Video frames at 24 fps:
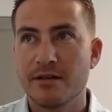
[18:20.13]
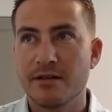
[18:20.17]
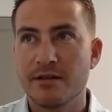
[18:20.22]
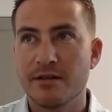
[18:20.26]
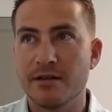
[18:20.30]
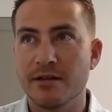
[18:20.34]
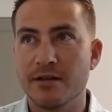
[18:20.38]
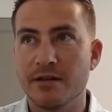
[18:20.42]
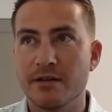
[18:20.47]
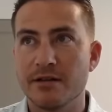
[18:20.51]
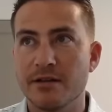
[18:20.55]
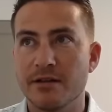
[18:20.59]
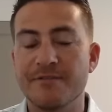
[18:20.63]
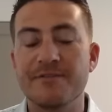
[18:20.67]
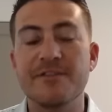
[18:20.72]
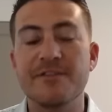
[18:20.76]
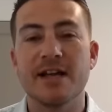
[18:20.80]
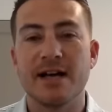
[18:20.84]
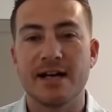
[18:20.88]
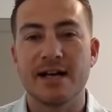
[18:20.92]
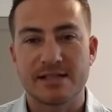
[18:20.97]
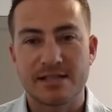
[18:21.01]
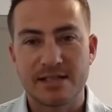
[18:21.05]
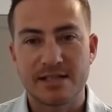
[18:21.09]

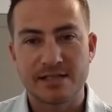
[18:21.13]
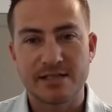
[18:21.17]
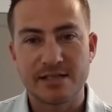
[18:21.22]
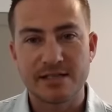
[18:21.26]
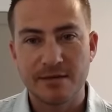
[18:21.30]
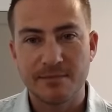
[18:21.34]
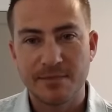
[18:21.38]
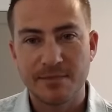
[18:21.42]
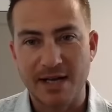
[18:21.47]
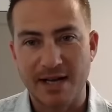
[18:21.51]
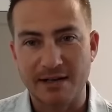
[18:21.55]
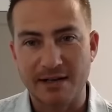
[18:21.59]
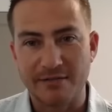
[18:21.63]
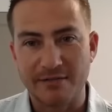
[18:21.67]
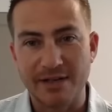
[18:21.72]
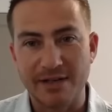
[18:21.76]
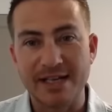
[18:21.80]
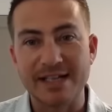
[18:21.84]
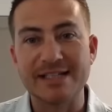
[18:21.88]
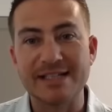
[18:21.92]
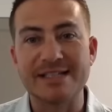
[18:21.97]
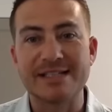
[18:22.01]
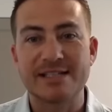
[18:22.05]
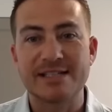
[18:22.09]
fiat system kind of
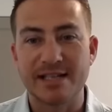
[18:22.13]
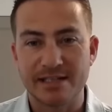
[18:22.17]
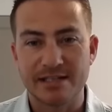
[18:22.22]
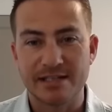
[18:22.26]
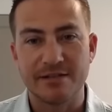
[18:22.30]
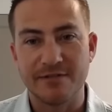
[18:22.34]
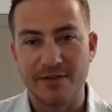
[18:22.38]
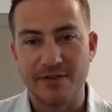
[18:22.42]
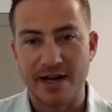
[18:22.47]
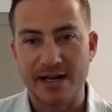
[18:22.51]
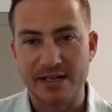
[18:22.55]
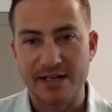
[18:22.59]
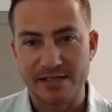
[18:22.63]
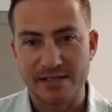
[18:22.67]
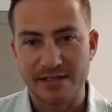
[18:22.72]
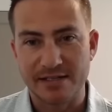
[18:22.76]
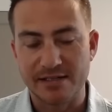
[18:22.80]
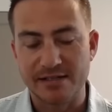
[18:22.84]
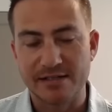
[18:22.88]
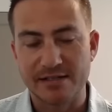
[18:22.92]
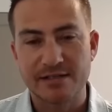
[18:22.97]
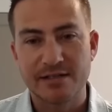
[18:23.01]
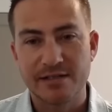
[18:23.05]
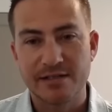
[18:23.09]

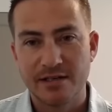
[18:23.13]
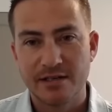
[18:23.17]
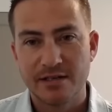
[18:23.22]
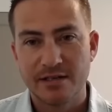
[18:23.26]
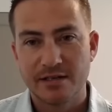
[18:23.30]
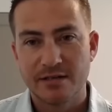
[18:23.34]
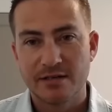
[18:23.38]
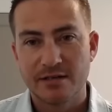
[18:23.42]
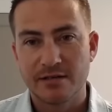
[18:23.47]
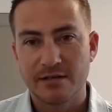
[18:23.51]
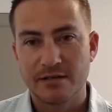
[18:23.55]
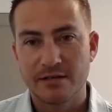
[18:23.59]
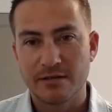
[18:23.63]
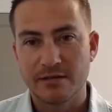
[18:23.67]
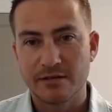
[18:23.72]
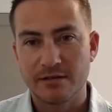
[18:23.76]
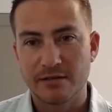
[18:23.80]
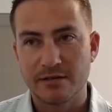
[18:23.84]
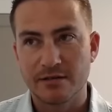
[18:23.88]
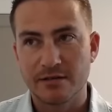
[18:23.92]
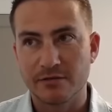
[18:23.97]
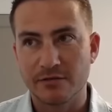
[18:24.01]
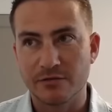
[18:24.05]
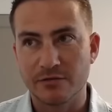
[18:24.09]
incentivizes
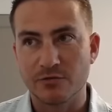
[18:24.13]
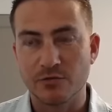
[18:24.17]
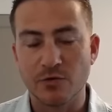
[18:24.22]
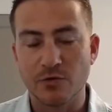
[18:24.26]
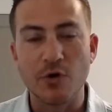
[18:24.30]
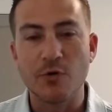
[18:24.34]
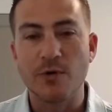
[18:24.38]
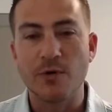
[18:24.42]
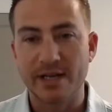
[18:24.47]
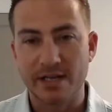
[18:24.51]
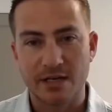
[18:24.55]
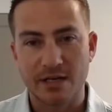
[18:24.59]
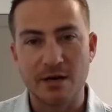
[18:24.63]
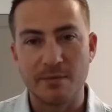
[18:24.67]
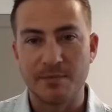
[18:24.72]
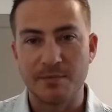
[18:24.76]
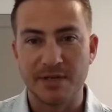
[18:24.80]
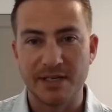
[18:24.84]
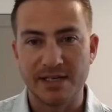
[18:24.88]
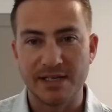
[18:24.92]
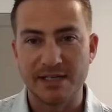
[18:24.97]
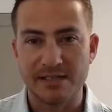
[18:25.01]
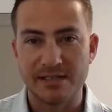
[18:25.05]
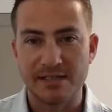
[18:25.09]
growing
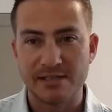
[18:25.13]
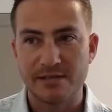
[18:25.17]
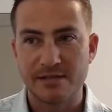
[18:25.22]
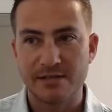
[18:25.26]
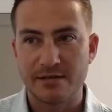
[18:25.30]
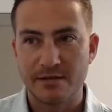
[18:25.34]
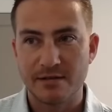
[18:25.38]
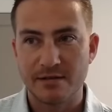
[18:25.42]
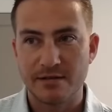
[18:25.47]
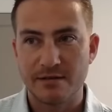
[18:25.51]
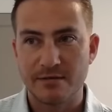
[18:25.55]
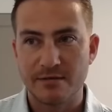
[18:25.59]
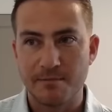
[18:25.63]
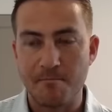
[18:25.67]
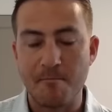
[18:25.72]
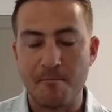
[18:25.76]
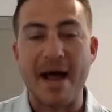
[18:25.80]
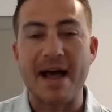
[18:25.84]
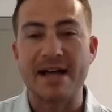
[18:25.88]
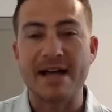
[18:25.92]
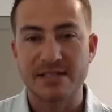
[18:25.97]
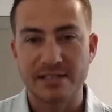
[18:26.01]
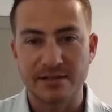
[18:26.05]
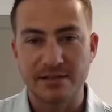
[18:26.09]
companies
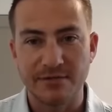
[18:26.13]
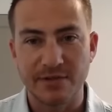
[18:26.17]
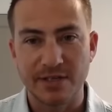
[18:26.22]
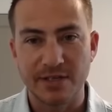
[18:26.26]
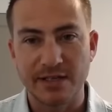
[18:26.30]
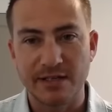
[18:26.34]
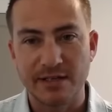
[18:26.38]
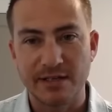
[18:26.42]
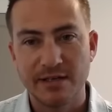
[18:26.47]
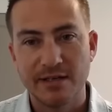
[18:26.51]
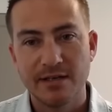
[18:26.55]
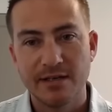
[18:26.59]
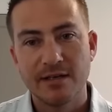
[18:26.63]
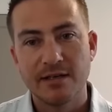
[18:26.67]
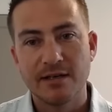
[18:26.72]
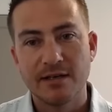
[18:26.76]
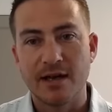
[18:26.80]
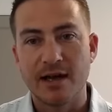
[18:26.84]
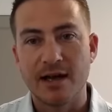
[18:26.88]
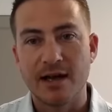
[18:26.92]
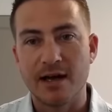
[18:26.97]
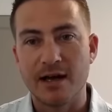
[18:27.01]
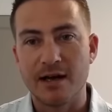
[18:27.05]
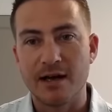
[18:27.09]
massively,
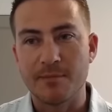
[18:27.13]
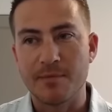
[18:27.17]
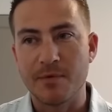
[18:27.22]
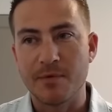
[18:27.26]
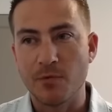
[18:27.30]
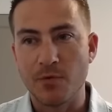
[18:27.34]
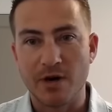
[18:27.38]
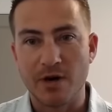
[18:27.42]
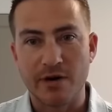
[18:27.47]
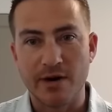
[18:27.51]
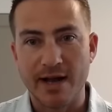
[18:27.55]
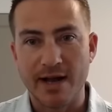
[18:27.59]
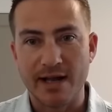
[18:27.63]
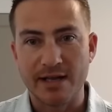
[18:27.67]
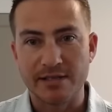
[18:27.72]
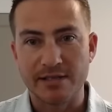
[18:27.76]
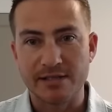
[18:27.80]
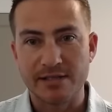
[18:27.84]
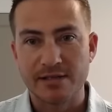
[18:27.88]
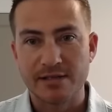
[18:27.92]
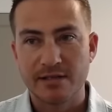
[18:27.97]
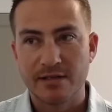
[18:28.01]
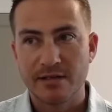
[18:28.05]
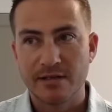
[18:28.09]

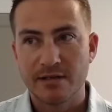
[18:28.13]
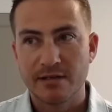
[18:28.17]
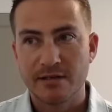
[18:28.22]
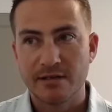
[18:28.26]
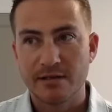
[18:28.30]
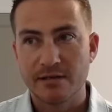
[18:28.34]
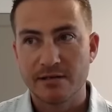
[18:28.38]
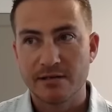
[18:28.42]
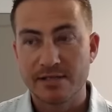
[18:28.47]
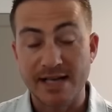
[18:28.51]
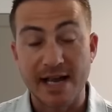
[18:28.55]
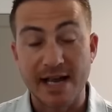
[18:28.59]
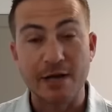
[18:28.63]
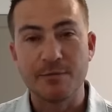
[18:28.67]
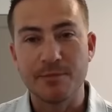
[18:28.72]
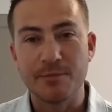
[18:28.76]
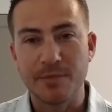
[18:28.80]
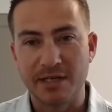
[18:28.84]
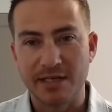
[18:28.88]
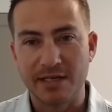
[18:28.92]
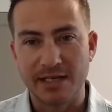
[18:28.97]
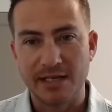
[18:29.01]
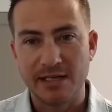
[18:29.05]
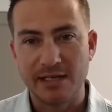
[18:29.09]
whereas sound
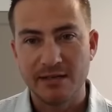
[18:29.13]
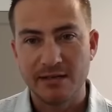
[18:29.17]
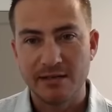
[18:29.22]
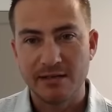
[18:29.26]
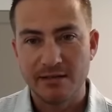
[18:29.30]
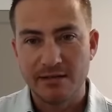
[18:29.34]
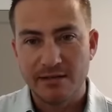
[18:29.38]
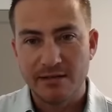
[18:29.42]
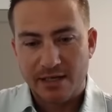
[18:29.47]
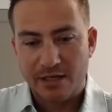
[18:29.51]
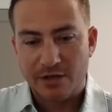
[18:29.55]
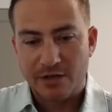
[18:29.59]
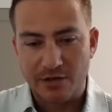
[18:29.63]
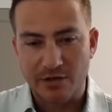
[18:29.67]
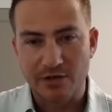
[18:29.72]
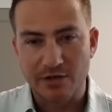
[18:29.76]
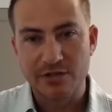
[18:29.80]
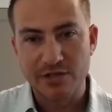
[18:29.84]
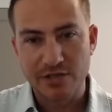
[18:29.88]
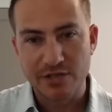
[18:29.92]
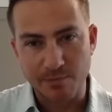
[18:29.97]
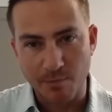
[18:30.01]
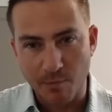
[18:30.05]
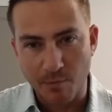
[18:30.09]
money
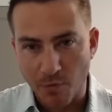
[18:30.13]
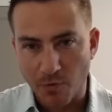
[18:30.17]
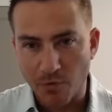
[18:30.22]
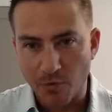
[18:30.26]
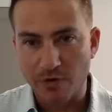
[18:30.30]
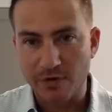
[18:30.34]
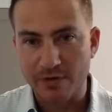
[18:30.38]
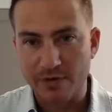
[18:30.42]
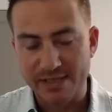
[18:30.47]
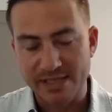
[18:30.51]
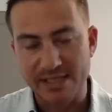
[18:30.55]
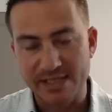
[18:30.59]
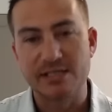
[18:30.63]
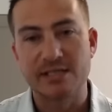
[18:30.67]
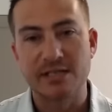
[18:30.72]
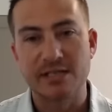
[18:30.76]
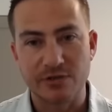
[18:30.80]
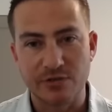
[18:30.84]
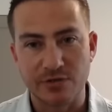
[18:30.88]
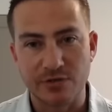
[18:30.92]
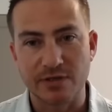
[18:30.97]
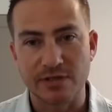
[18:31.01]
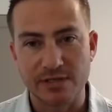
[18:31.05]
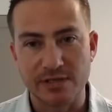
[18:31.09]
encourages more
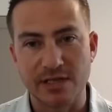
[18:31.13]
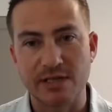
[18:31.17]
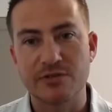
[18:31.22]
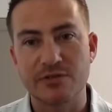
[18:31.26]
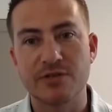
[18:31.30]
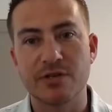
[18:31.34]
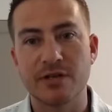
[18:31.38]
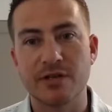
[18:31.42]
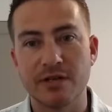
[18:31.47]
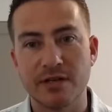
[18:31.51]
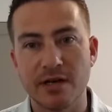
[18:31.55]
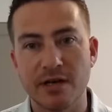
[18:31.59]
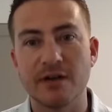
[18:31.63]
decentralization